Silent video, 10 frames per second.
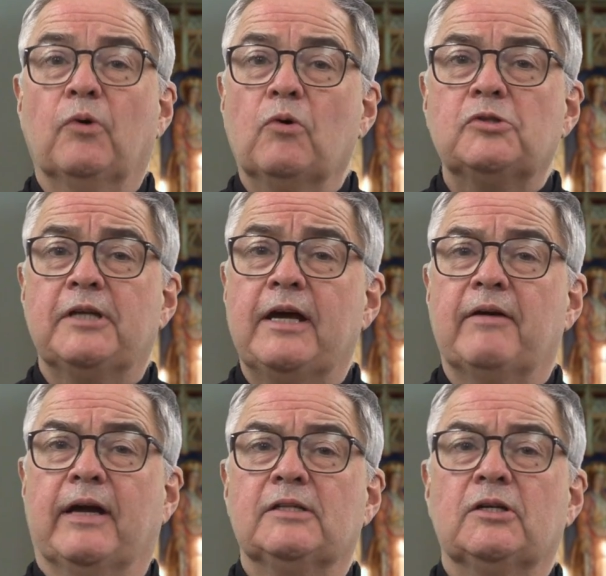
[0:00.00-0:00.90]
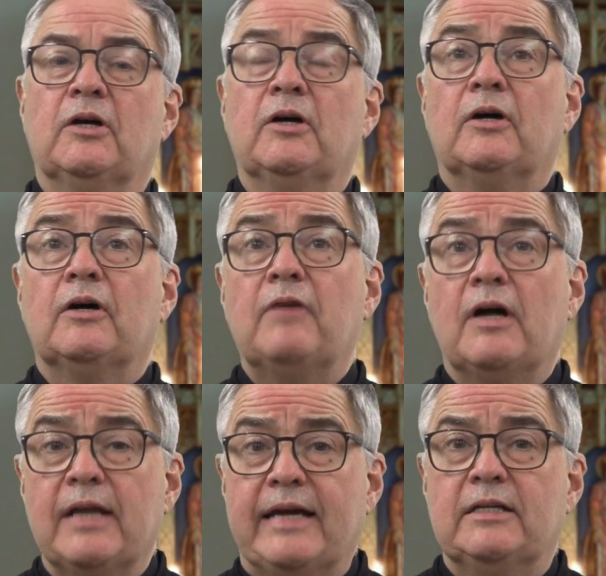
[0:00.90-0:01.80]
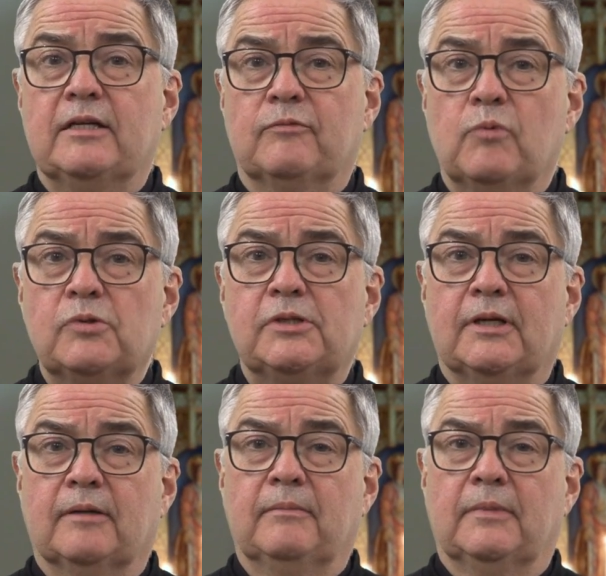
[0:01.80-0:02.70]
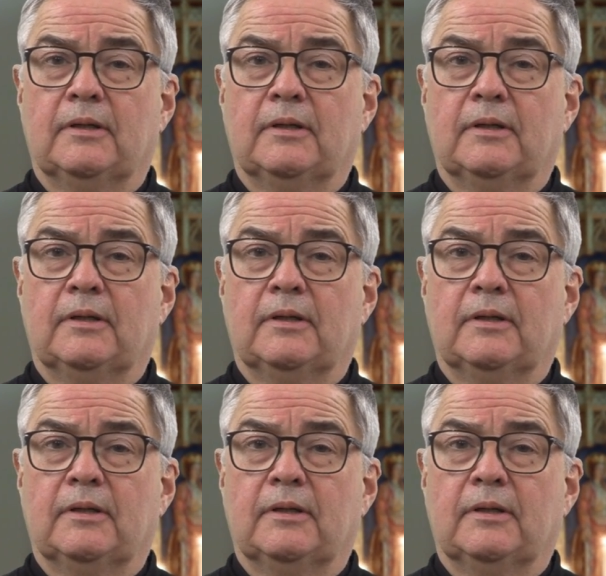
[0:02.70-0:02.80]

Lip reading: ordinariate of Our Lady of Walsingham.